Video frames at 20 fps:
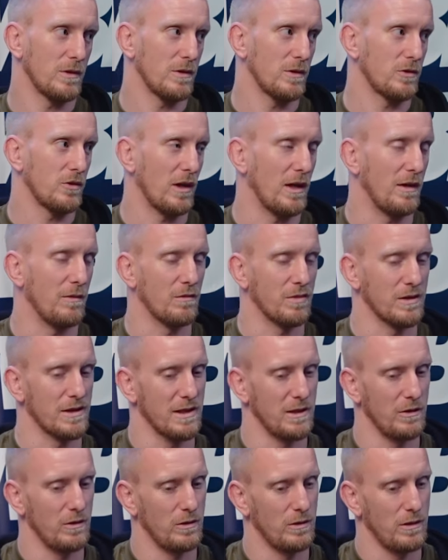training in
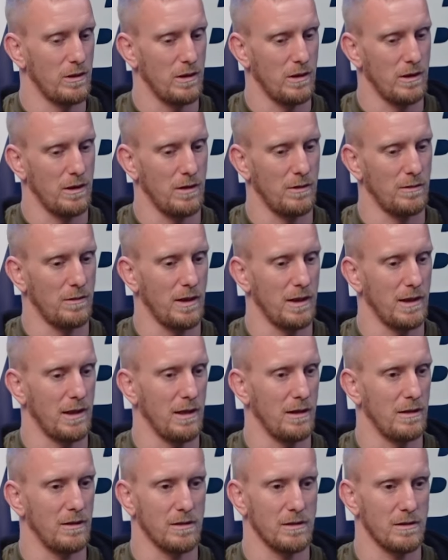Brazil. Um, and
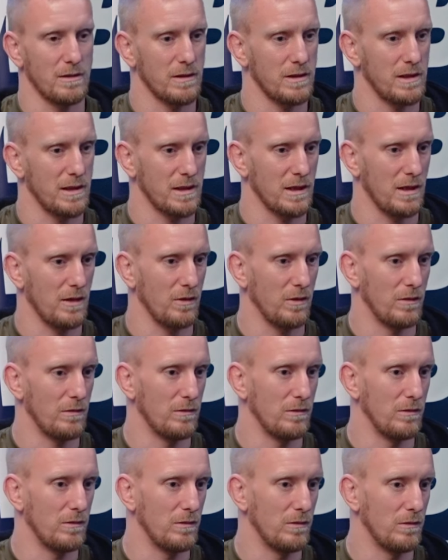then since I
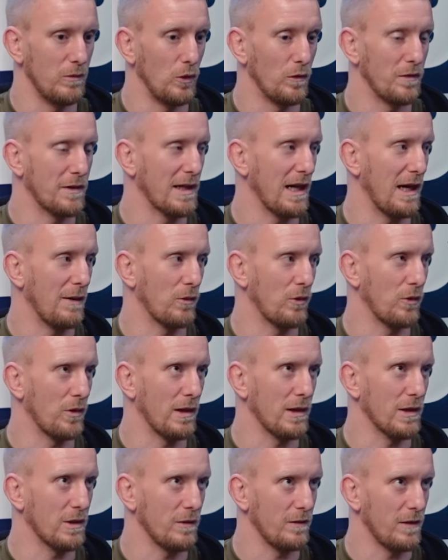moved to Cameroon
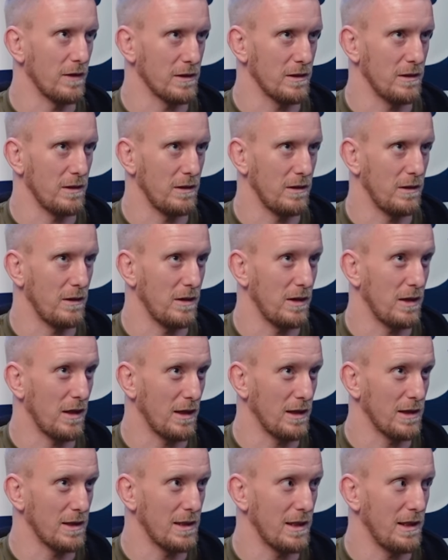in two thousand
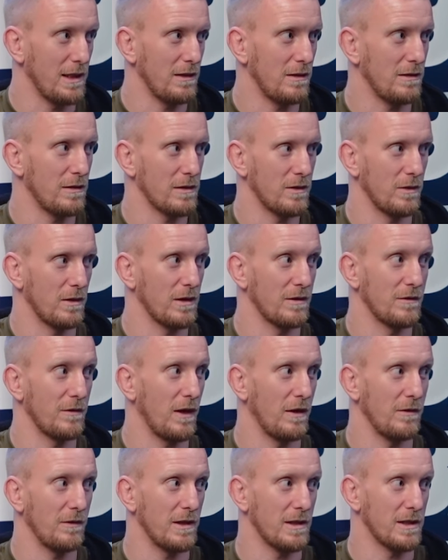nineteen, so there's
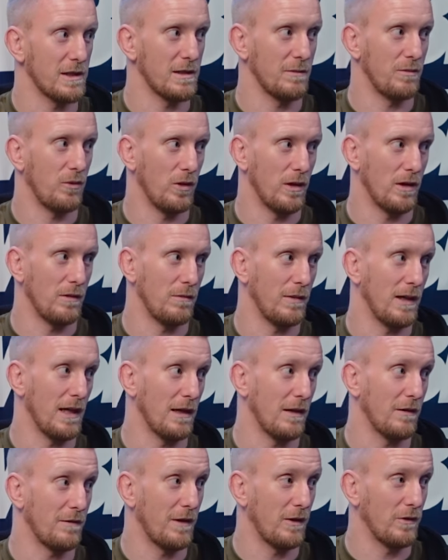five years supporting me
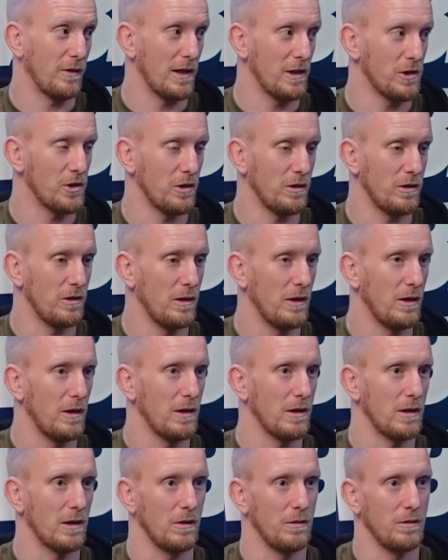and the foundation,
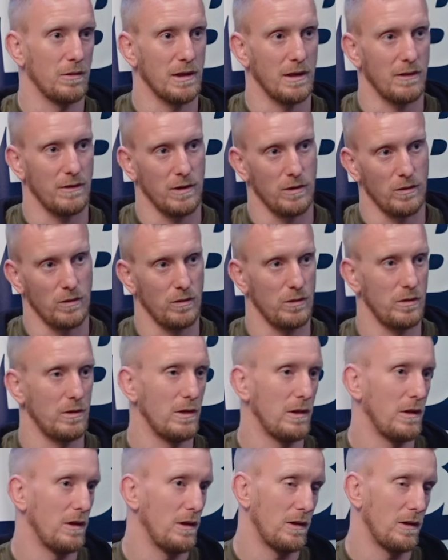you know, giving all...
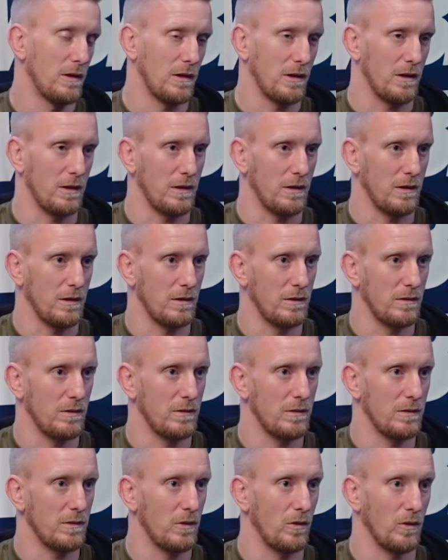Uh,
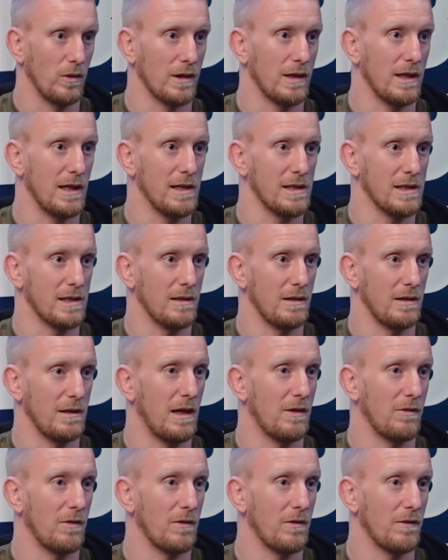all the geese and
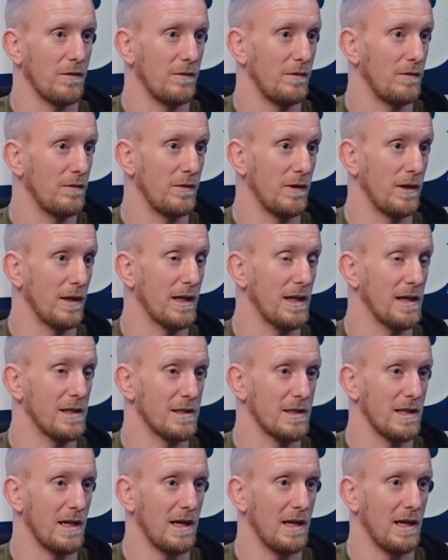everything for the
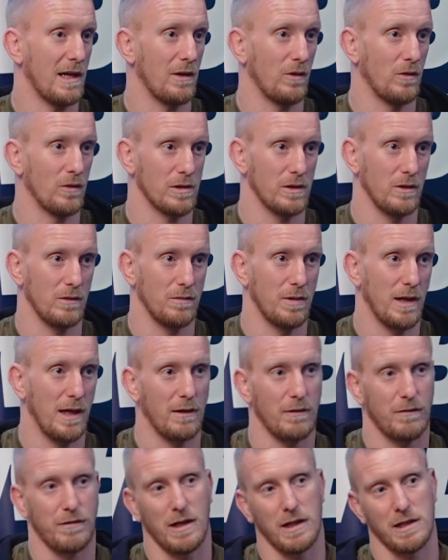kids there, and also
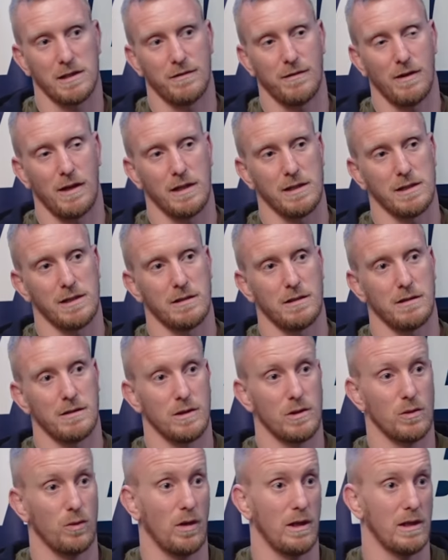paying Frank's flights
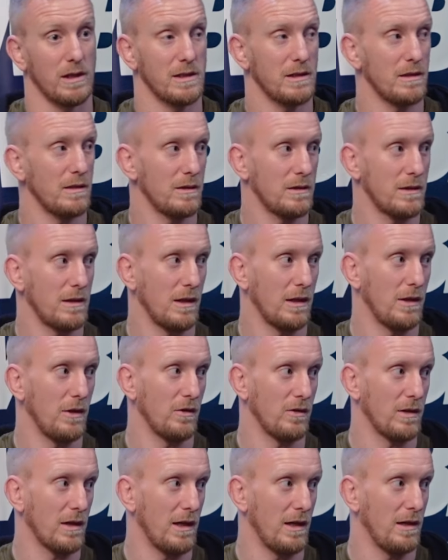twice to the
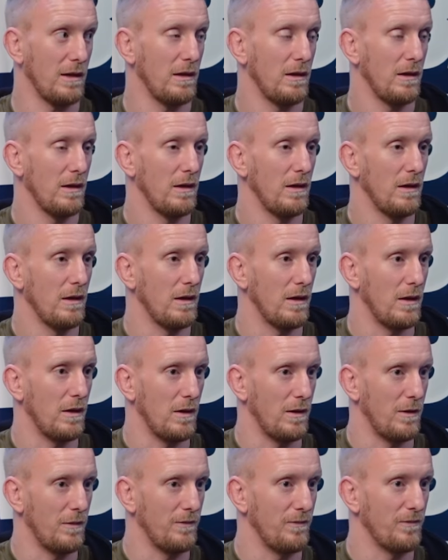U K,
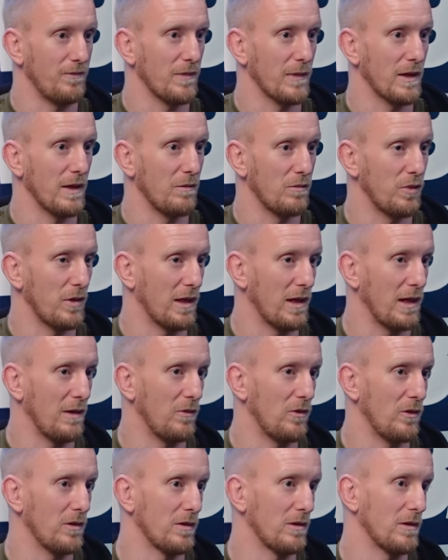um, bringing
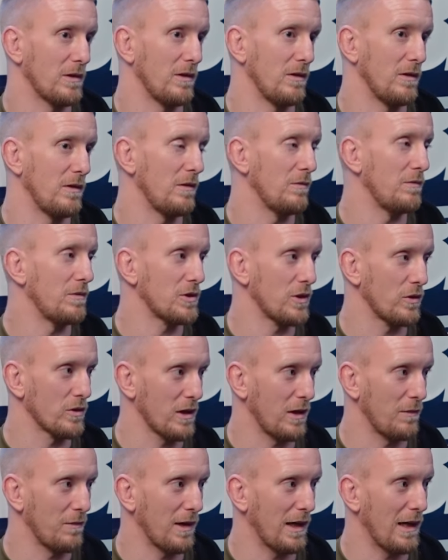him on to shows
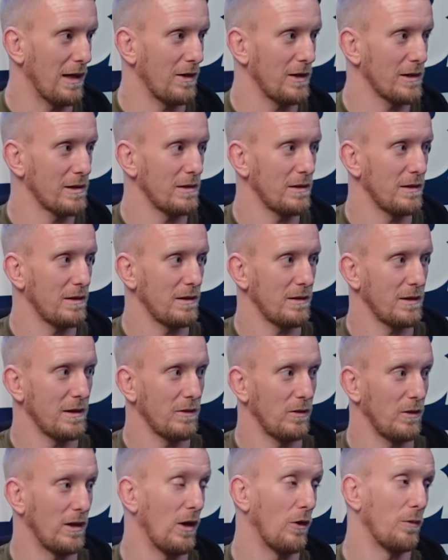like Polaris,
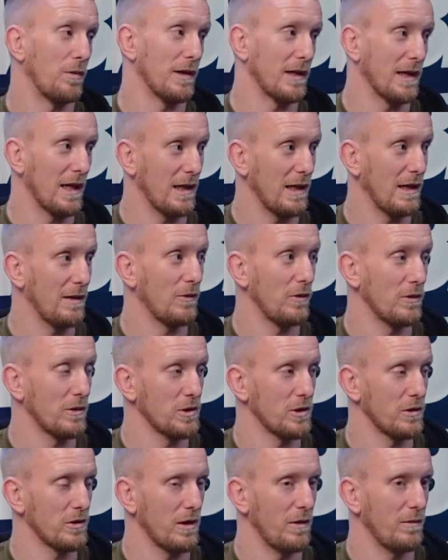or helping getting him on
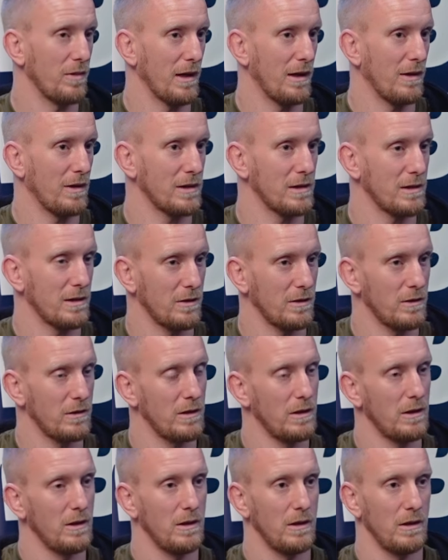shows like Polaris. So,
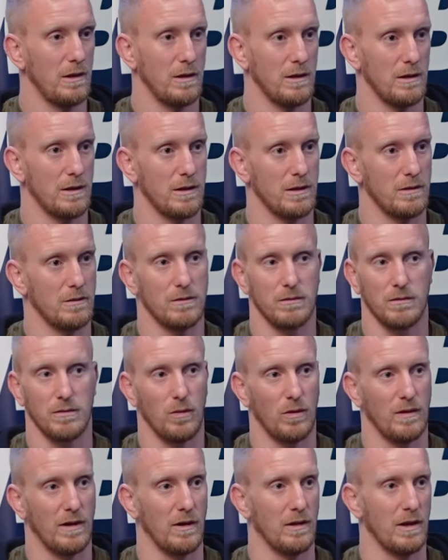yeah,
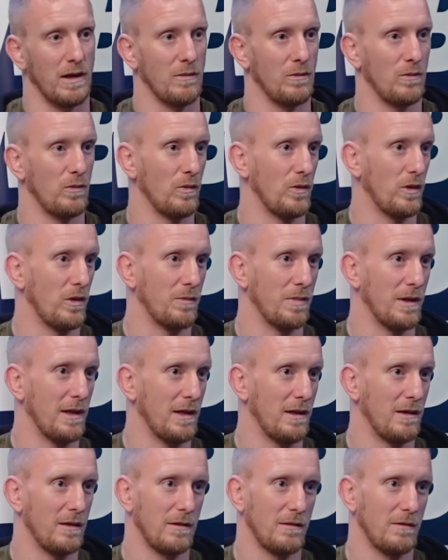without them, we'd
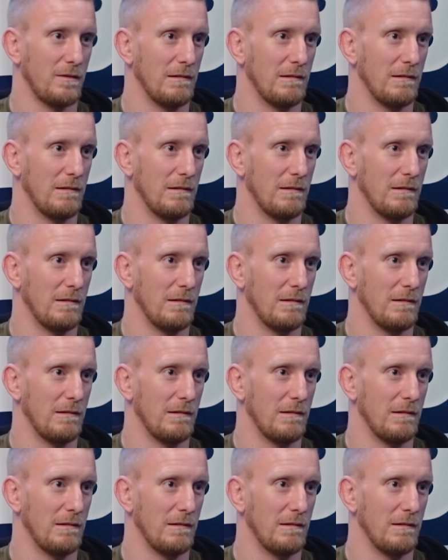be